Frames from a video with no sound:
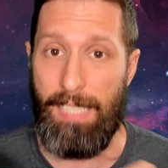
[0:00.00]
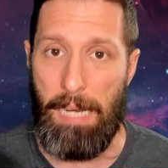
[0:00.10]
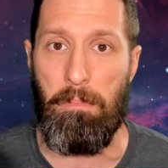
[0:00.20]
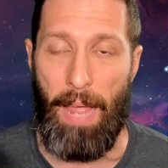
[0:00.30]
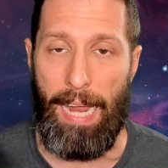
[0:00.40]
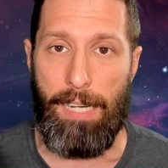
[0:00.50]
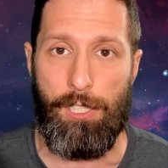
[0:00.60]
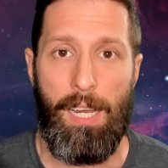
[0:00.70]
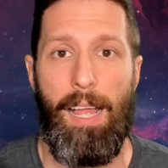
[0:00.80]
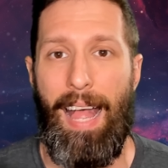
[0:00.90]
Steam
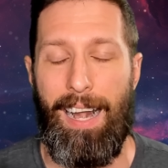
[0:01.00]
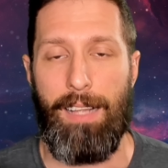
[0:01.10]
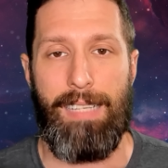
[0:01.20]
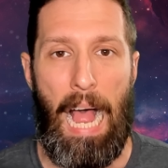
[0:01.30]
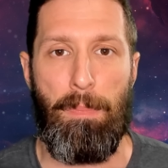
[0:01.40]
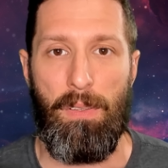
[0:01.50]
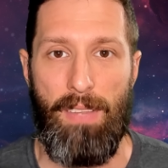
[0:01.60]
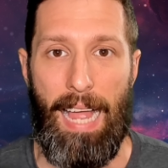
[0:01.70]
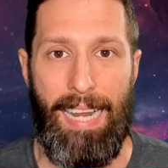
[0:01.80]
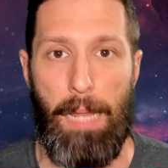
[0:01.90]
page, and on top of
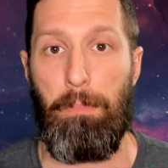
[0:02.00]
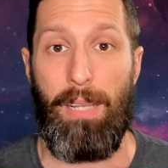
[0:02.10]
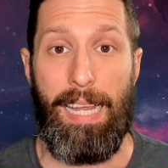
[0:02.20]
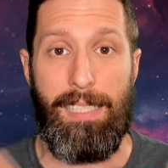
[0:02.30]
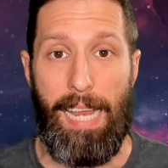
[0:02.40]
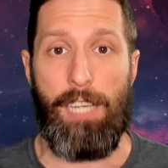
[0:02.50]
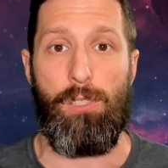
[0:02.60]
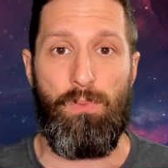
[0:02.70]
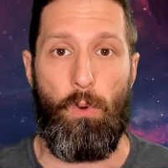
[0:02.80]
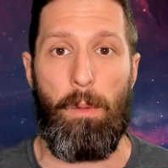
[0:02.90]
that, a
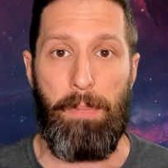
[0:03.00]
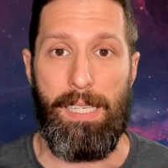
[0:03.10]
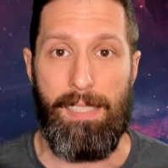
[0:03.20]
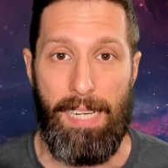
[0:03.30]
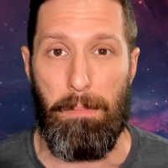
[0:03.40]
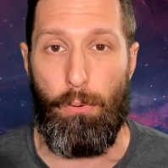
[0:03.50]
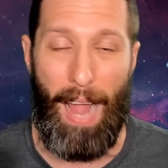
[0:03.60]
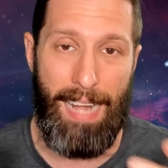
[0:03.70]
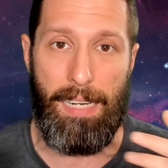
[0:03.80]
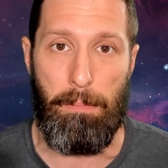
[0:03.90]
PlayStation 4 PC
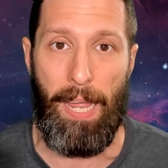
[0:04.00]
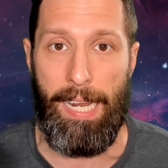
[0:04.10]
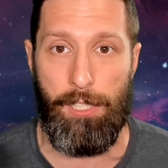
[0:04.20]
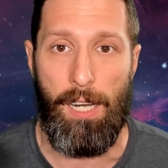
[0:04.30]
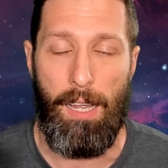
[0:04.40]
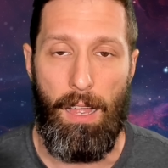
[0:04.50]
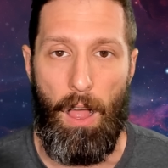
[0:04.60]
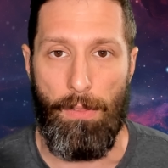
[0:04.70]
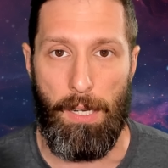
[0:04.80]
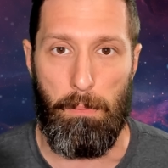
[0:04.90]
branding page
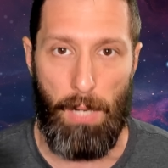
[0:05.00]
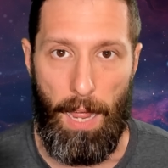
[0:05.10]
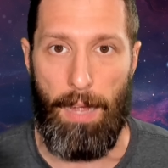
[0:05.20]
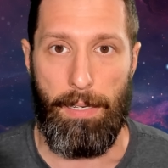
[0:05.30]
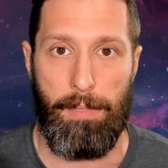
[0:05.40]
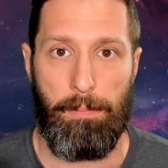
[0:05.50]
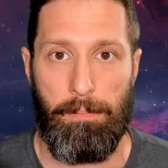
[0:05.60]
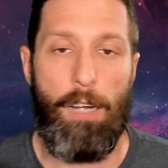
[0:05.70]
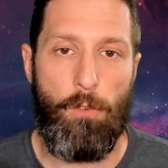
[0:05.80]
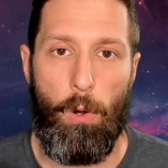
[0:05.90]
on their blog.
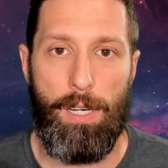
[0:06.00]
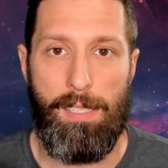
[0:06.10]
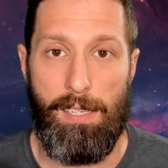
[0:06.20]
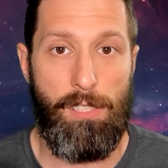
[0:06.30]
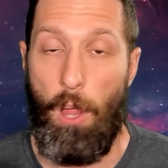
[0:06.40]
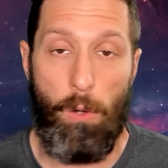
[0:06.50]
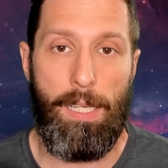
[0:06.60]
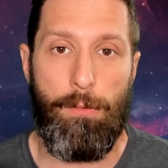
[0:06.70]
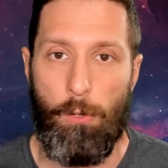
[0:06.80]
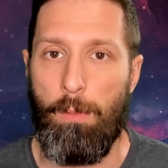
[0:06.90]
Now, of course, this is
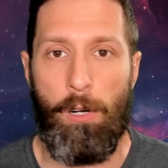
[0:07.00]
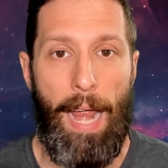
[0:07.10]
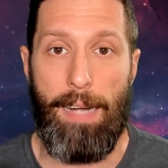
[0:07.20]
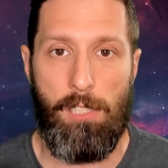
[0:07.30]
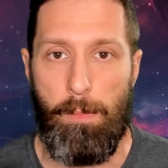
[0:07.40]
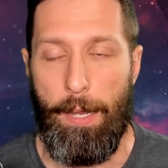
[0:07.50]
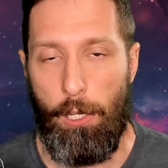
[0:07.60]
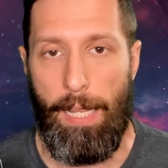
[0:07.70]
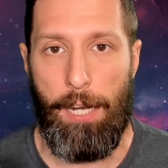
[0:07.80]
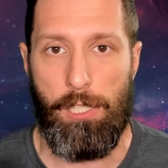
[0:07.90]
only rumor and
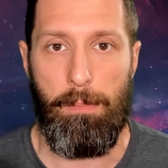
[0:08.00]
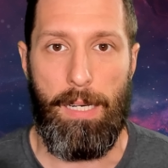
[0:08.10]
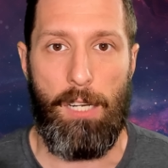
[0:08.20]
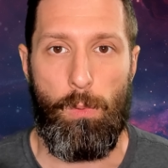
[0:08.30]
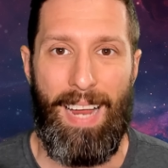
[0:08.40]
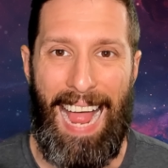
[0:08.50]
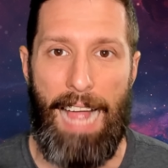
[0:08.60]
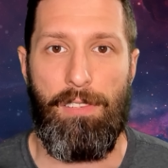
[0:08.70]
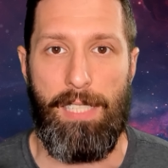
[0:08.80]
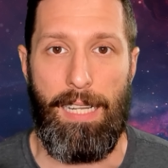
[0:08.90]
speculation because we
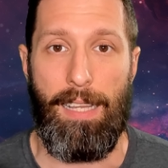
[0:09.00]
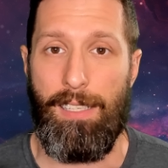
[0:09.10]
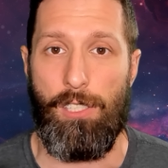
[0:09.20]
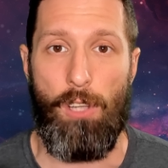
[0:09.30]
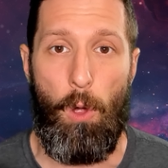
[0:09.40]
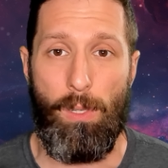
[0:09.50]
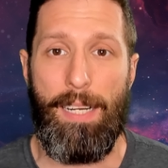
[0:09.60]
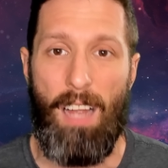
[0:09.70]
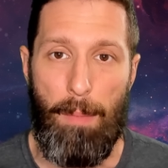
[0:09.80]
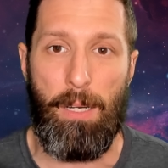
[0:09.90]
have seen that this is
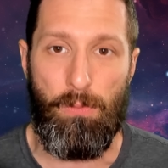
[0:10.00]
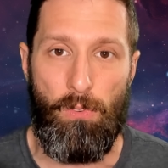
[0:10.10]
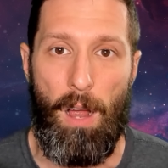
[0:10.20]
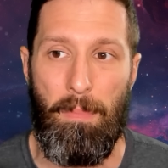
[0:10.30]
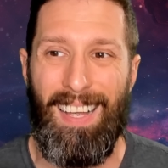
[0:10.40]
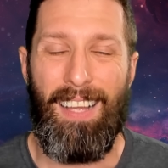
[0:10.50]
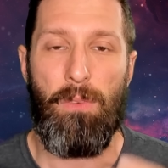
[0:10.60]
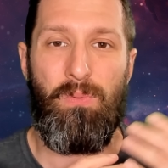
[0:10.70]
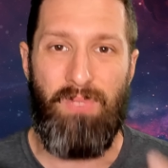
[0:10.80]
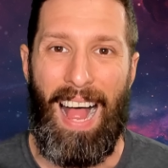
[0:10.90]
only coming from
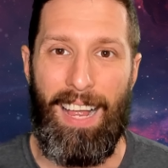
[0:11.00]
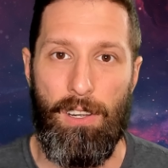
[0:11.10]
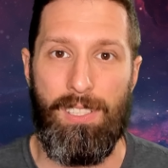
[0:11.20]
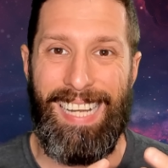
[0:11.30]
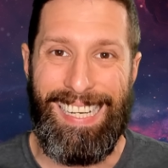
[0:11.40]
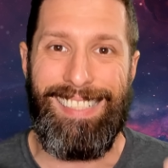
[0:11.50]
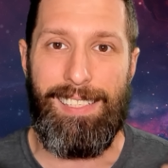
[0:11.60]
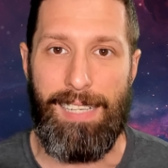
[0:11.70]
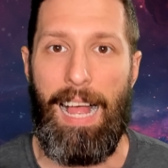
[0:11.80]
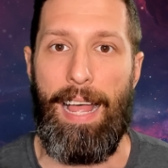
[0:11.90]
files
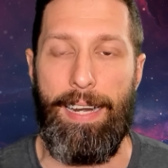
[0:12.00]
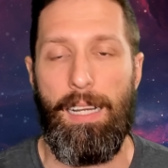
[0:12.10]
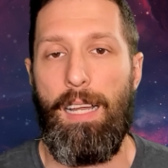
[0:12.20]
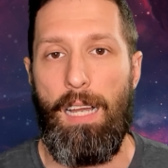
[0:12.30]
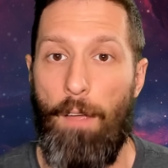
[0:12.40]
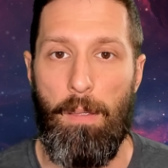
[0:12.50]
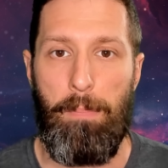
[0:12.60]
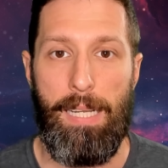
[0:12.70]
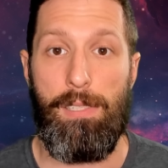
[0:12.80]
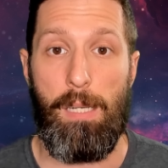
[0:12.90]
inside of the
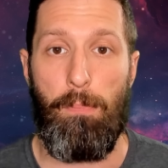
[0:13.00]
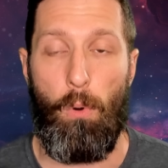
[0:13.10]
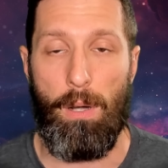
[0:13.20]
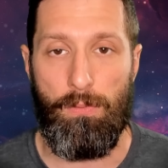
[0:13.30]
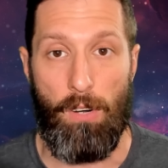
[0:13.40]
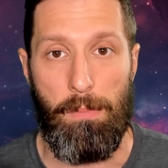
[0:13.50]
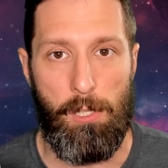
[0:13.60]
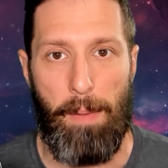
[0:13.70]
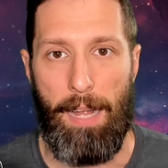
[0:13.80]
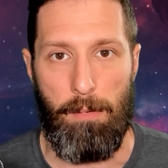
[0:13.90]
PC port from
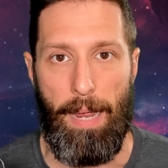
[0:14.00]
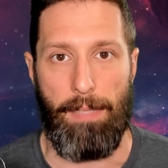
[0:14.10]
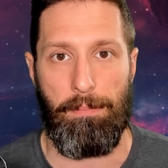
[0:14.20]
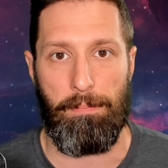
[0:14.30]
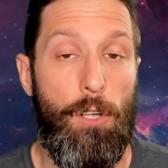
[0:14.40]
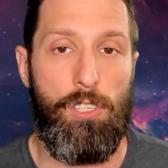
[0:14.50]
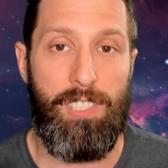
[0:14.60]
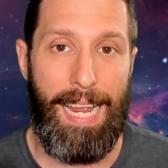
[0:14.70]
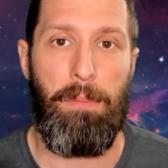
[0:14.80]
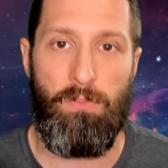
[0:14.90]
Spider-Man. Those
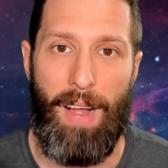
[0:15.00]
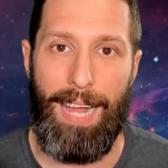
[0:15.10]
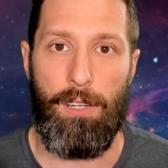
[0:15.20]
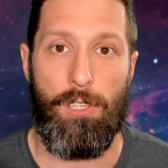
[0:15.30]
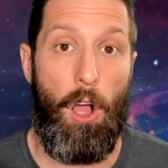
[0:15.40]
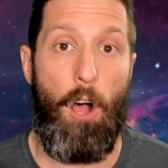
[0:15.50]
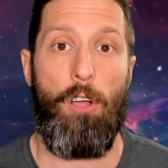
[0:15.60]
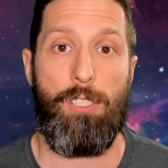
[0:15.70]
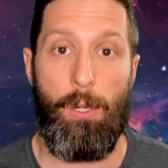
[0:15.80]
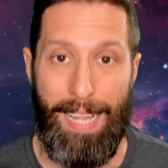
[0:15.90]
same files
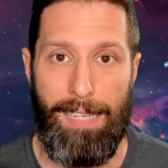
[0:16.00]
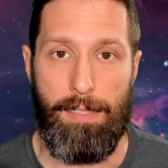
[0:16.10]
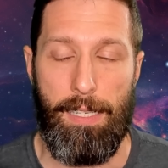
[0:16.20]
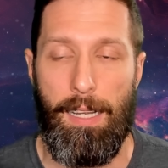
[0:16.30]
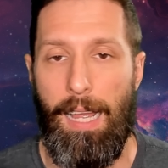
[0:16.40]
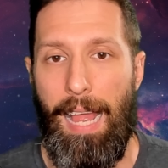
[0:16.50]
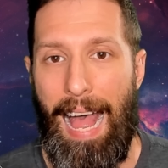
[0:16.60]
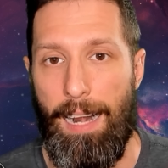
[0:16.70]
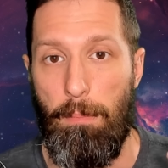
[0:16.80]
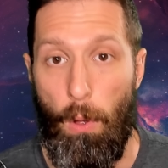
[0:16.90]
also hinted
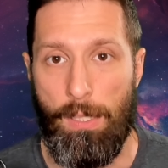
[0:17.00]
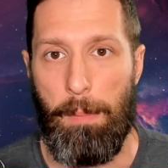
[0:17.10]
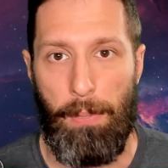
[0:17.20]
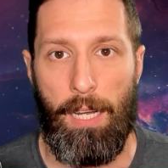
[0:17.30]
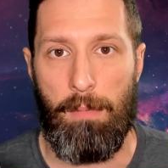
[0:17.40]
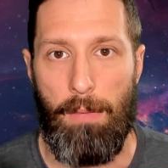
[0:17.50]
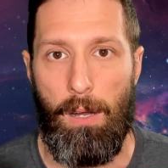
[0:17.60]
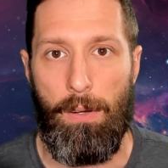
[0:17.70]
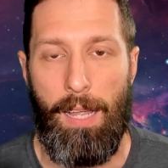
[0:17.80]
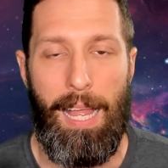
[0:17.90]
at a multiplayer
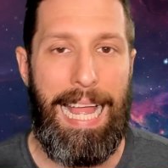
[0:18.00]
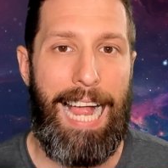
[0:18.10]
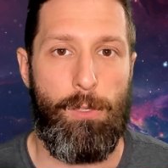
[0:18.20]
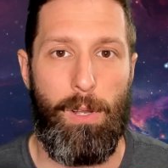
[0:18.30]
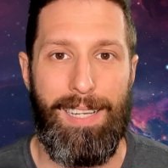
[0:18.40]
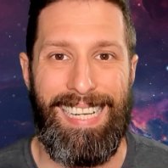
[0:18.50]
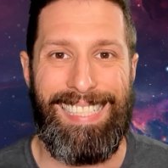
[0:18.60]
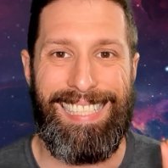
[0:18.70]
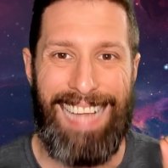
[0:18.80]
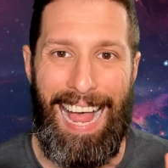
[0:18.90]
mode as well as a
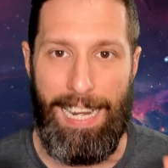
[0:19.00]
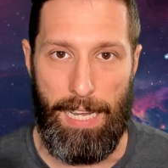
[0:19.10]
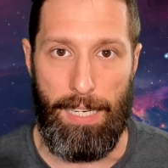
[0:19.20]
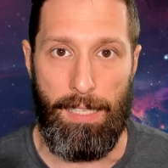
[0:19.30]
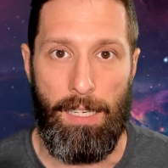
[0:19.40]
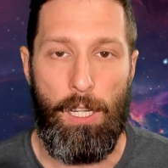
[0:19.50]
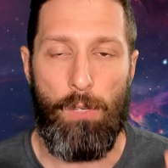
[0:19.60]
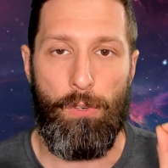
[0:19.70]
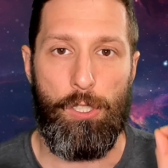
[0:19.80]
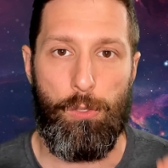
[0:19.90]
sign-in
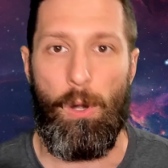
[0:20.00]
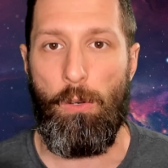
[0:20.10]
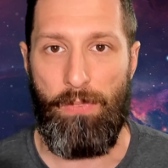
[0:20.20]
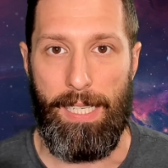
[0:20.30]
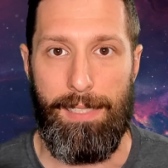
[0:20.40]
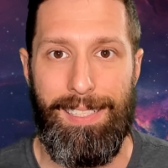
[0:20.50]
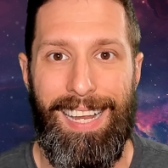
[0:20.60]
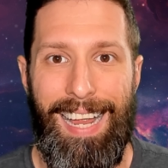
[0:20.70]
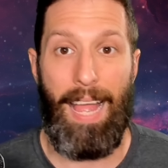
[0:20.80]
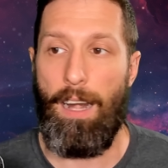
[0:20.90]
for trophies
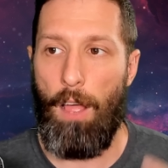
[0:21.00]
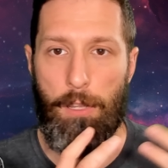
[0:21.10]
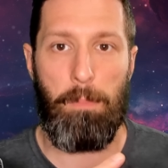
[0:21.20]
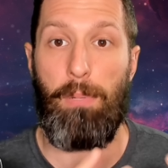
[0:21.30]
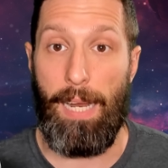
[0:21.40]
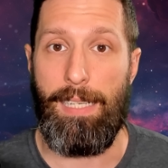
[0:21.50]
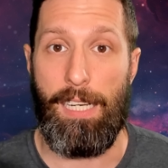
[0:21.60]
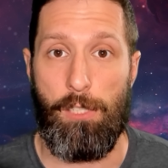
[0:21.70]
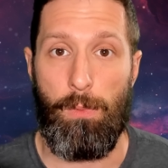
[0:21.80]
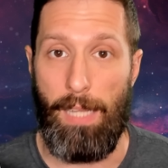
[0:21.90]
and other
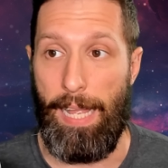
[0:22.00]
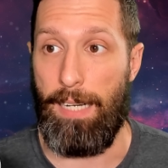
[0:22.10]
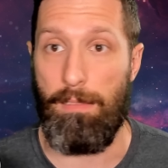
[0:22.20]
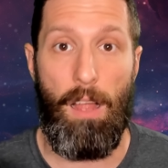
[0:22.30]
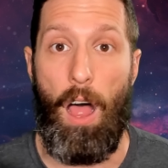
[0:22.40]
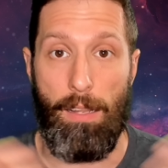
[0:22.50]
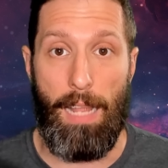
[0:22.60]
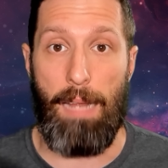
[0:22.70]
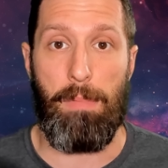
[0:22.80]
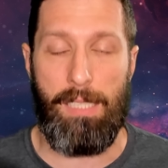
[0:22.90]
PlayStation related
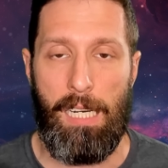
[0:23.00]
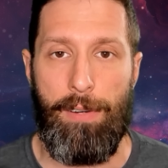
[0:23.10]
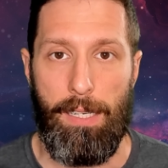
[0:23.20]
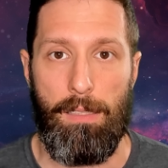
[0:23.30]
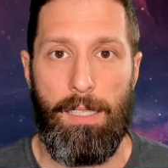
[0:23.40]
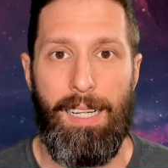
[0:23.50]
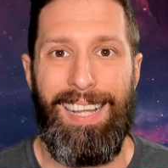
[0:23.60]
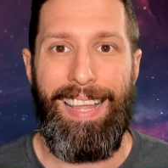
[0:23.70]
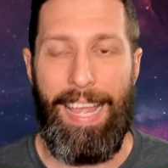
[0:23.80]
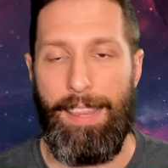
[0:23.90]
online material
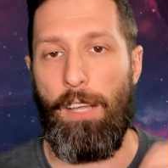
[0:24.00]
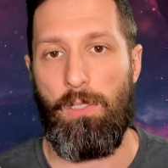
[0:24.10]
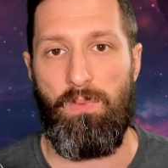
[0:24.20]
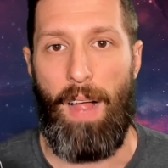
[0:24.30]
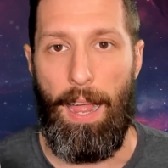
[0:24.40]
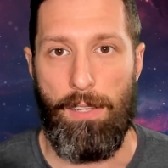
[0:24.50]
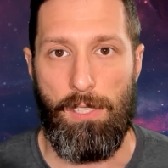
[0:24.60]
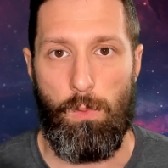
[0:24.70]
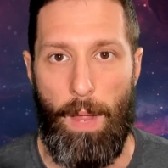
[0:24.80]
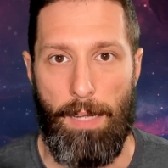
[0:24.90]
in those files
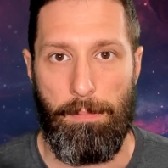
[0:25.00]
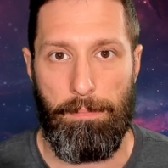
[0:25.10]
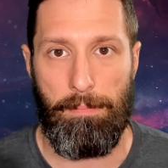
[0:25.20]
as well.